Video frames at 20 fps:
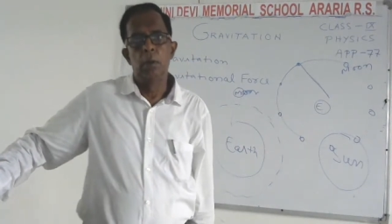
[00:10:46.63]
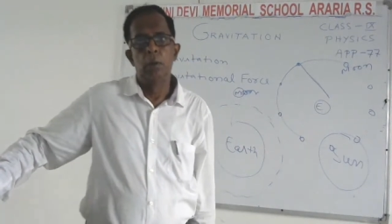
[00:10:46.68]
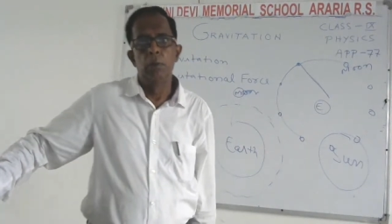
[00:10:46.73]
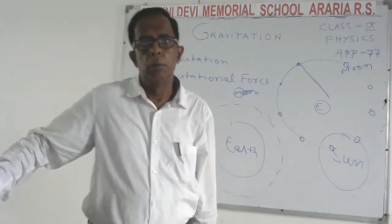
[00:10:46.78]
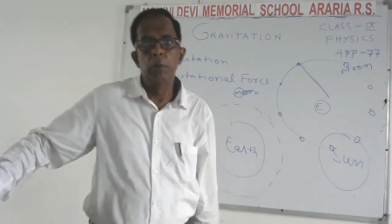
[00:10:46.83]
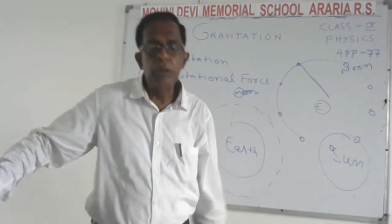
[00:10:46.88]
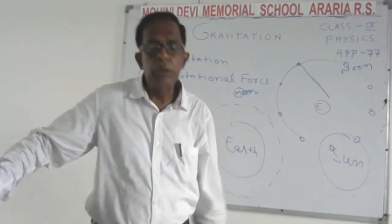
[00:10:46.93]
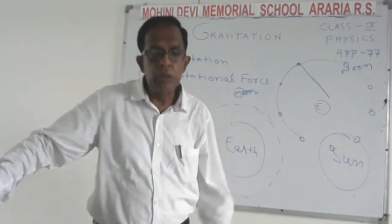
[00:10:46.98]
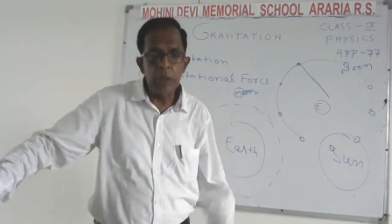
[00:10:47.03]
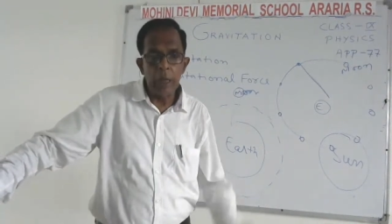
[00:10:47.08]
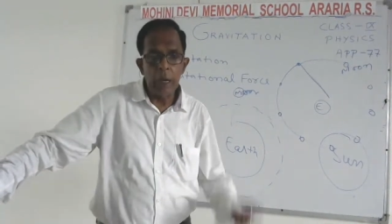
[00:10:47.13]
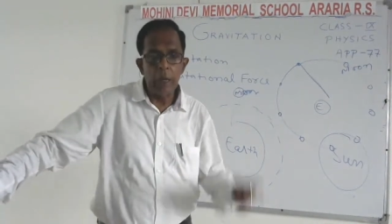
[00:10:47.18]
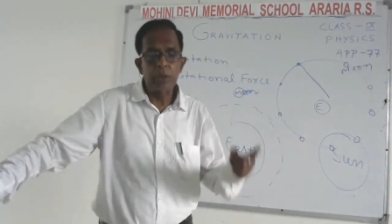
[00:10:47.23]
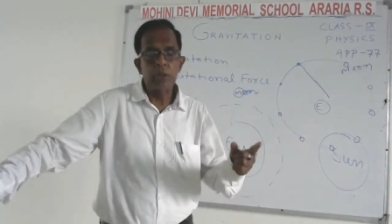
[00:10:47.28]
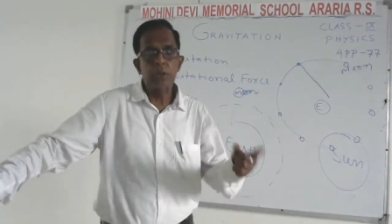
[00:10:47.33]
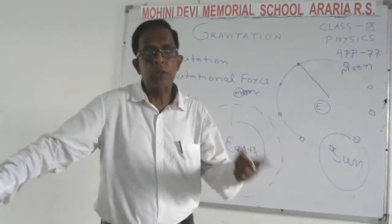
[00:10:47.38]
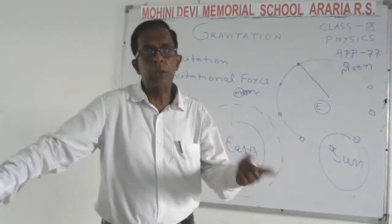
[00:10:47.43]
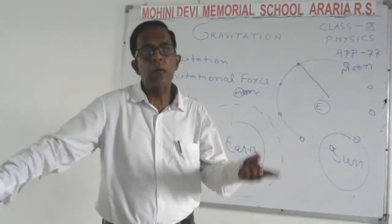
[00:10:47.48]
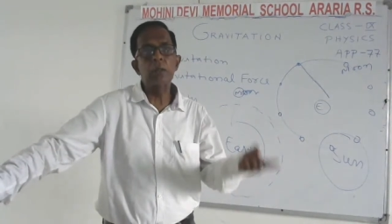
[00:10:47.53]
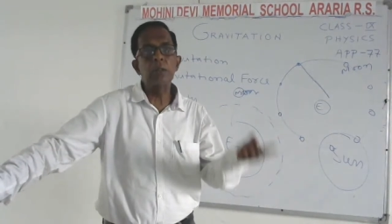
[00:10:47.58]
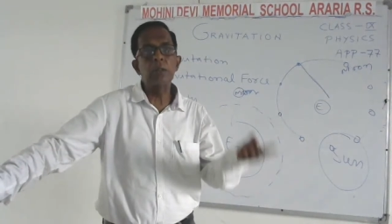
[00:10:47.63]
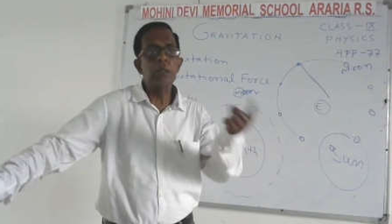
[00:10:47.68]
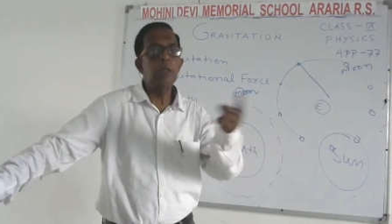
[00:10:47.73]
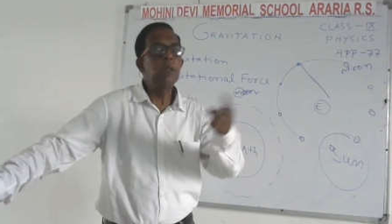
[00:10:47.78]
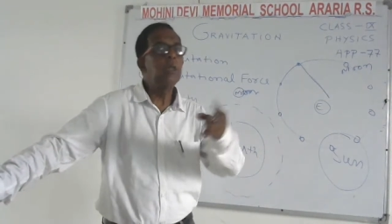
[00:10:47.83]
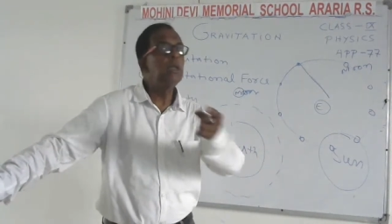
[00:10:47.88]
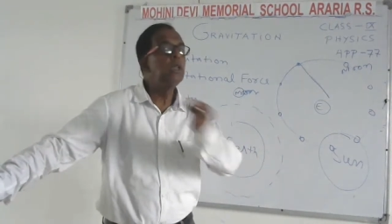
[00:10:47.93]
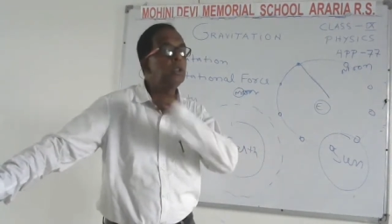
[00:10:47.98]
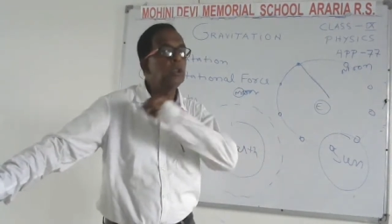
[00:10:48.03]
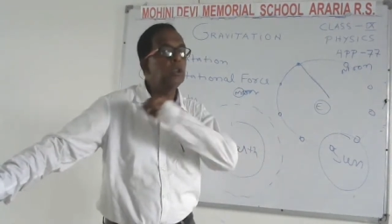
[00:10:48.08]
which
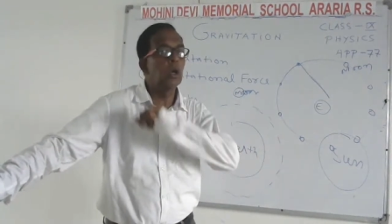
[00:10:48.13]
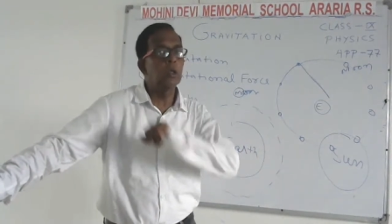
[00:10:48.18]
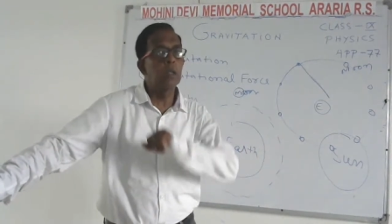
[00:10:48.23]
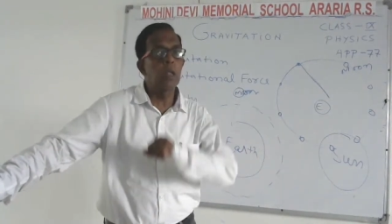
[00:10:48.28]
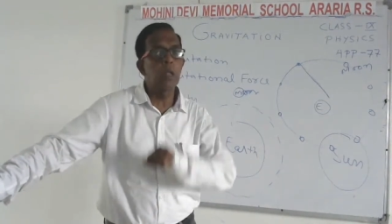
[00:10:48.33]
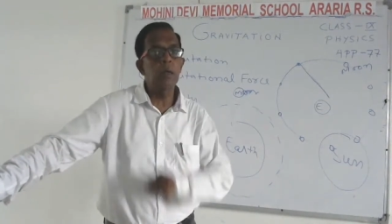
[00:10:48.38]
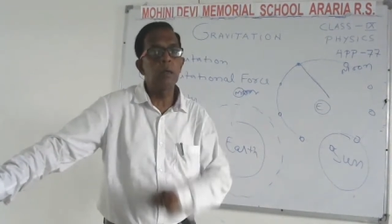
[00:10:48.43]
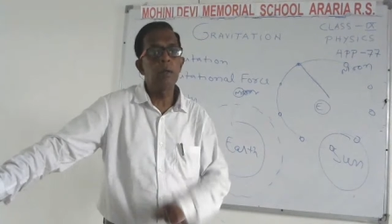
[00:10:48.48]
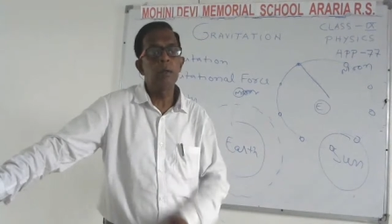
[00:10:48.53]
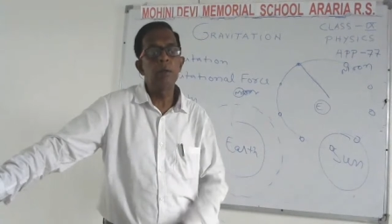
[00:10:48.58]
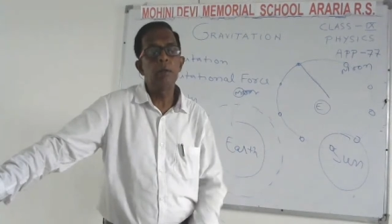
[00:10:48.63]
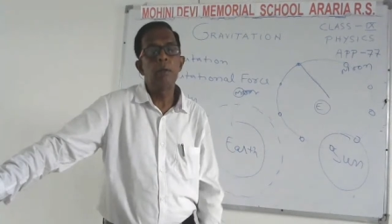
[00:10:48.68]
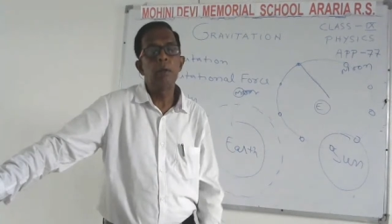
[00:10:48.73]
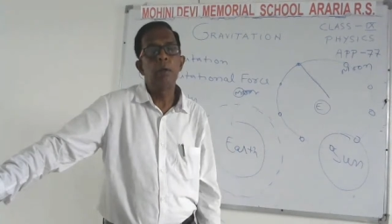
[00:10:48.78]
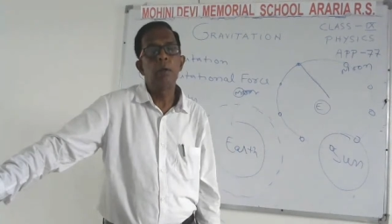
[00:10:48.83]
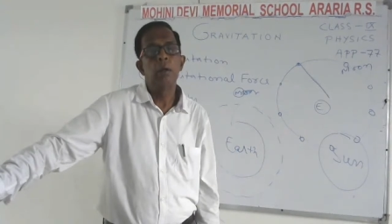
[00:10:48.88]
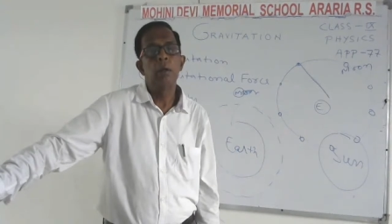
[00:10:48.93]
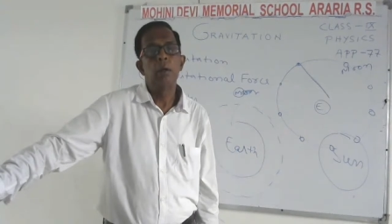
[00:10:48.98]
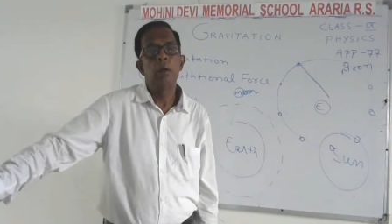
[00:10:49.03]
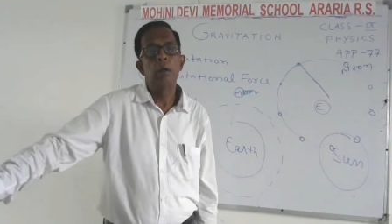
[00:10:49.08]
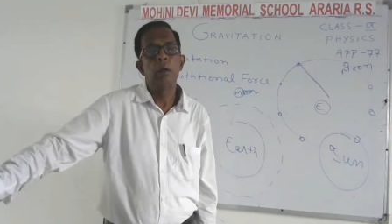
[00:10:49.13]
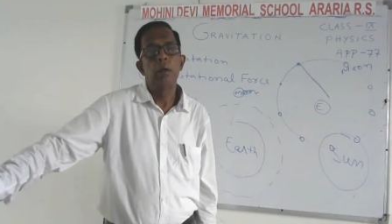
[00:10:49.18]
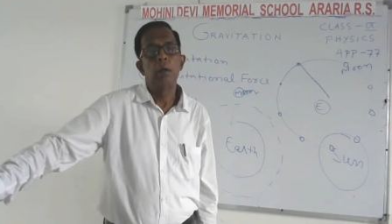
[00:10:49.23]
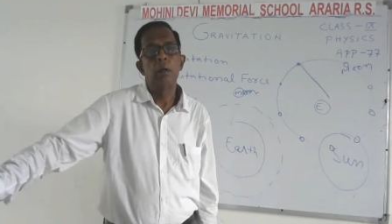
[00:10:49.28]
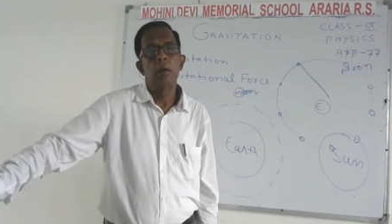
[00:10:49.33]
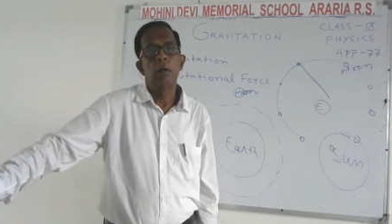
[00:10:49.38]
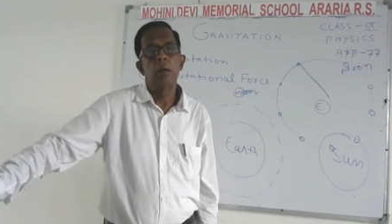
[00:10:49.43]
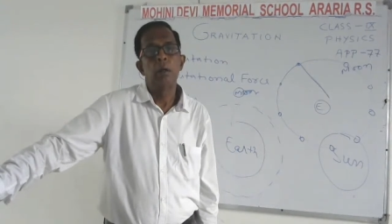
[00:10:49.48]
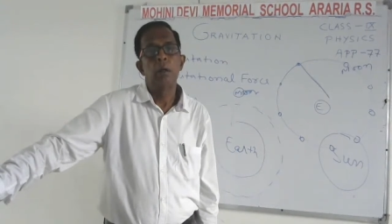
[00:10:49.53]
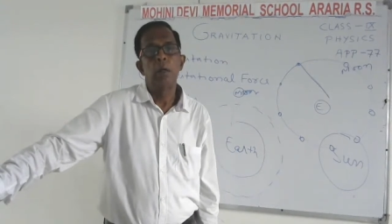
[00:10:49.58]
attract each other,
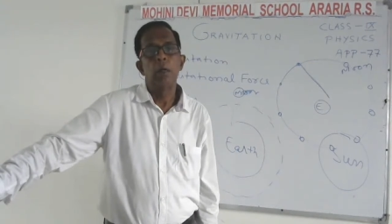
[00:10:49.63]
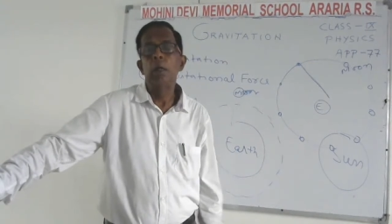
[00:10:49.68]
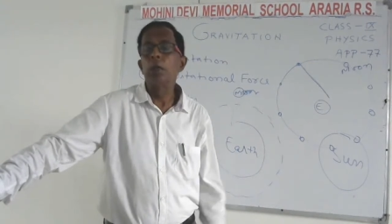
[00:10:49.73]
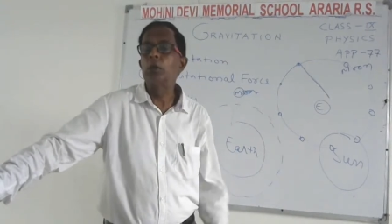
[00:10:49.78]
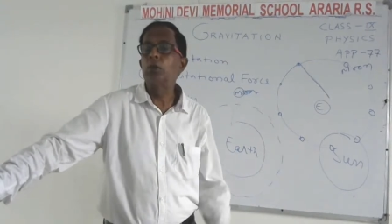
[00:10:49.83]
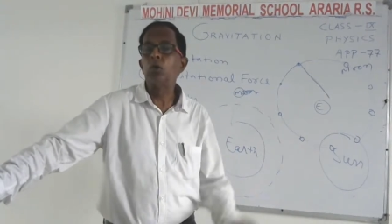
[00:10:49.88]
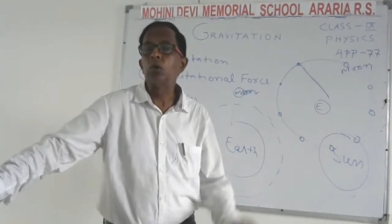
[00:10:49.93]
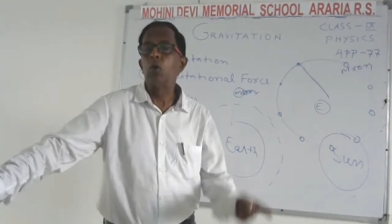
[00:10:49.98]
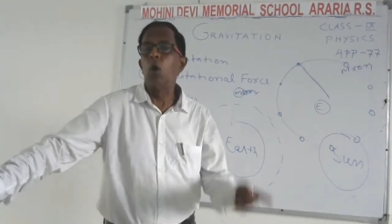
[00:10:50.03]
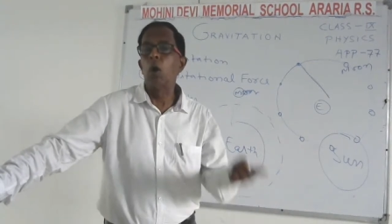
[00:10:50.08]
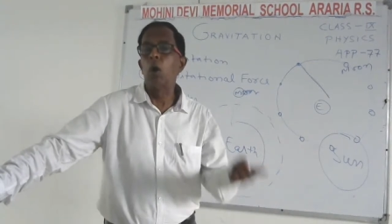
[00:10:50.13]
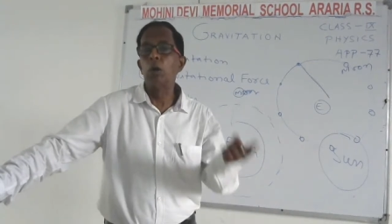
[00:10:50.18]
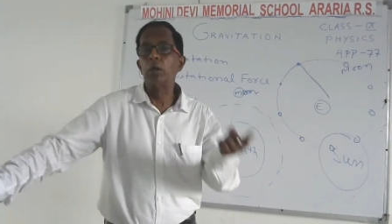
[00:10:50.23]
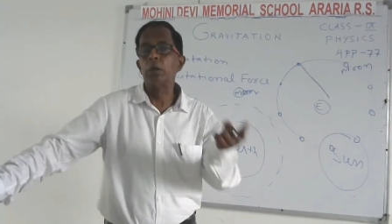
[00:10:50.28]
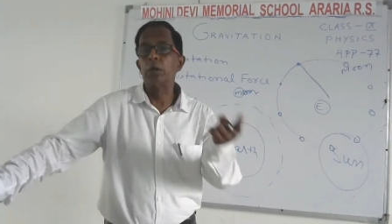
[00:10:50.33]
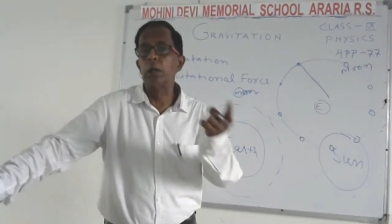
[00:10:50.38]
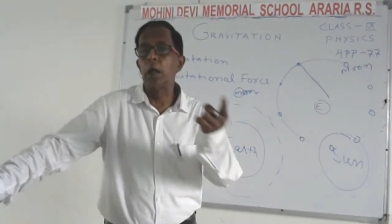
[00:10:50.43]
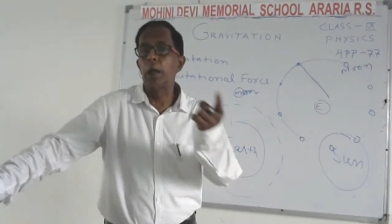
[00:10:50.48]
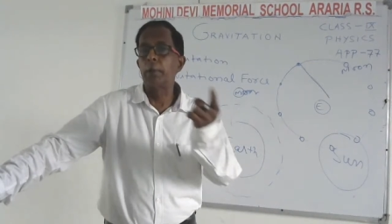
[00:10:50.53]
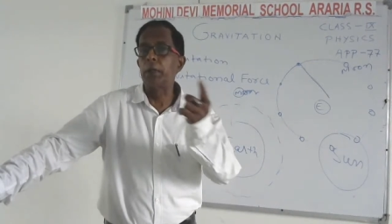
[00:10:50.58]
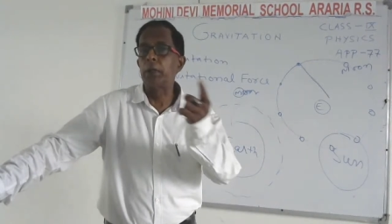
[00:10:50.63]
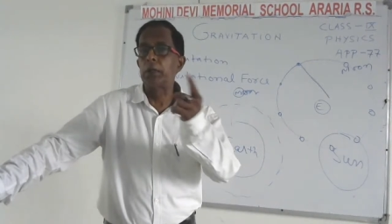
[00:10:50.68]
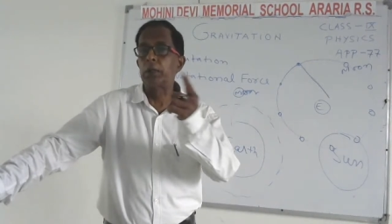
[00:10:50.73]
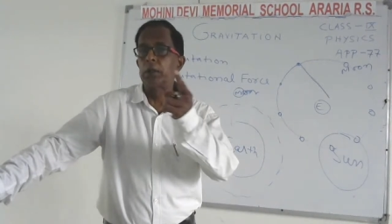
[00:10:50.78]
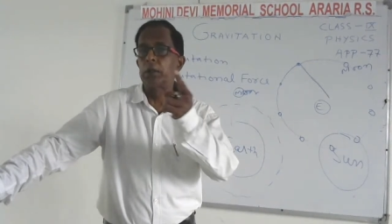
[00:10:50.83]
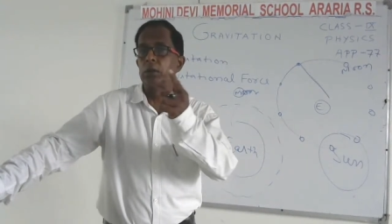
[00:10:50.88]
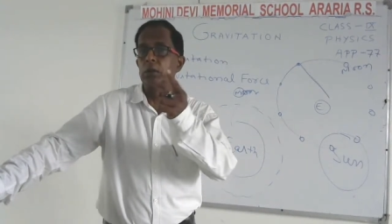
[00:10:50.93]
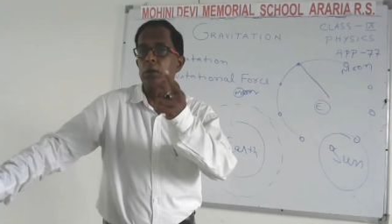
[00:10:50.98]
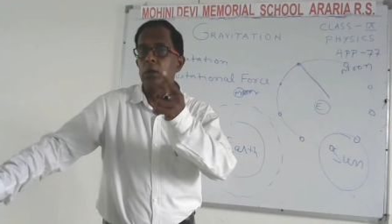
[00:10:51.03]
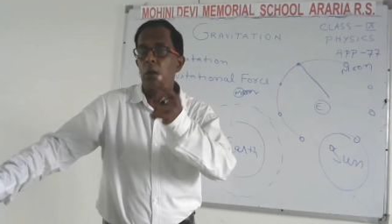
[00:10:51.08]
is called
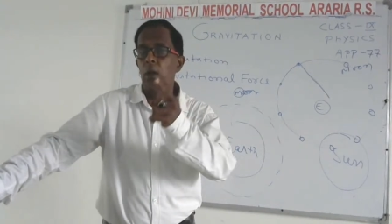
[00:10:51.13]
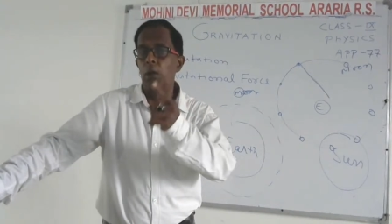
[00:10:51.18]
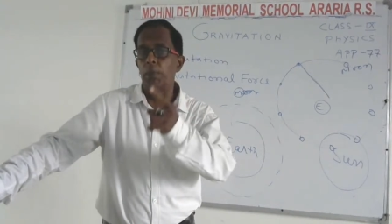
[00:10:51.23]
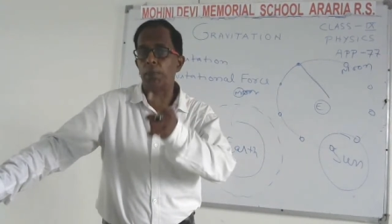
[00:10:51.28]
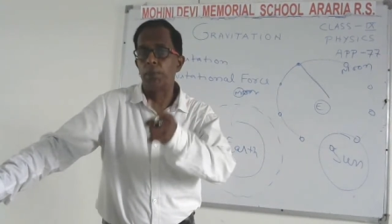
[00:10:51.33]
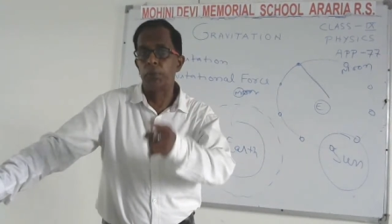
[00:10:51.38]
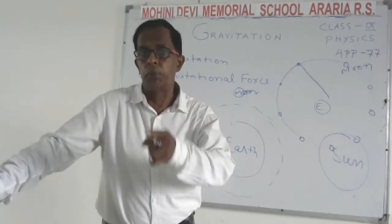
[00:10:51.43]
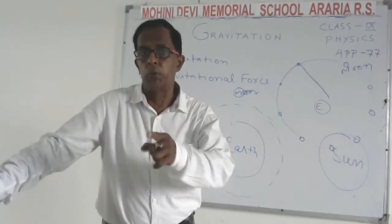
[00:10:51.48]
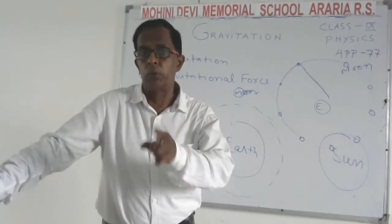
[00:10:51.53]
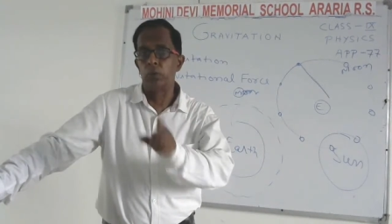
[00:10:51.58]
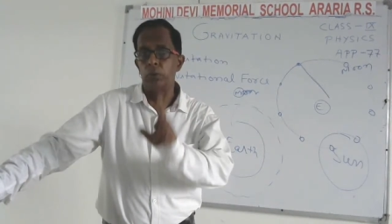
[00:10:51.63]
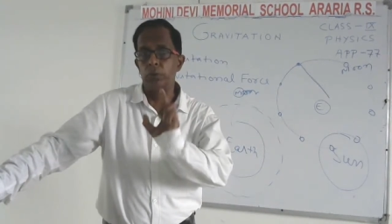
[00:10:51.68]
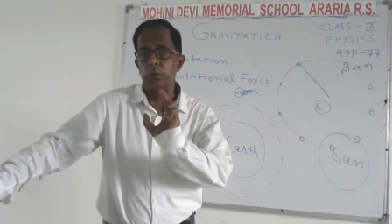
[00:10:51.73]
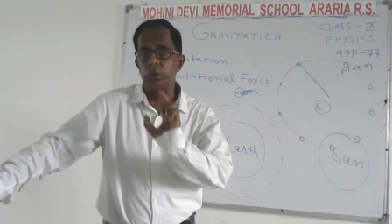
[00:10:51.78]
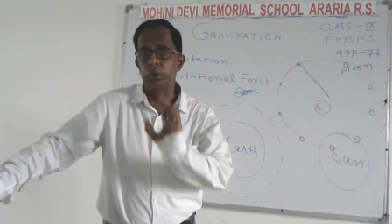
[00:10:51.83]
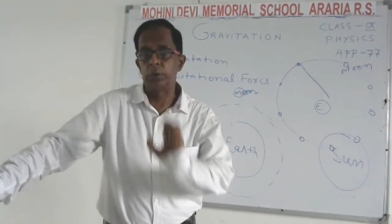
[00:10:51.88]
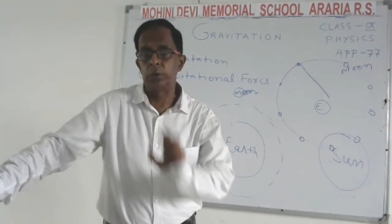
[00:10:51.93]
gravitational force.